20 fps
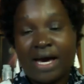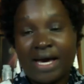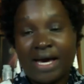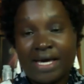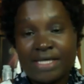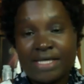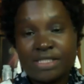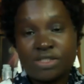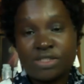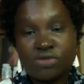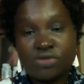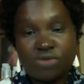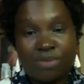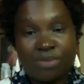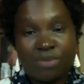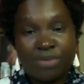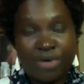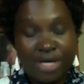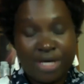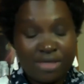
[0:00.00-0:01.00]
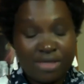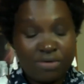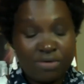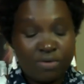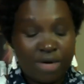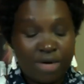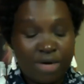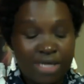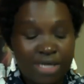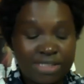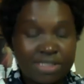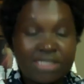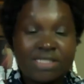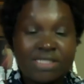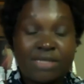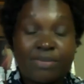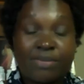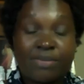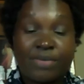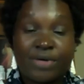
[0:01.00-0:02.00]
eyes to the brain, where it is
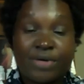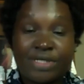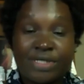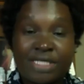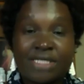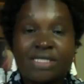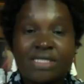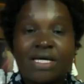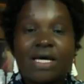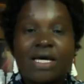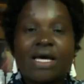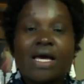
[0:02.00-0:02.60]
interpreted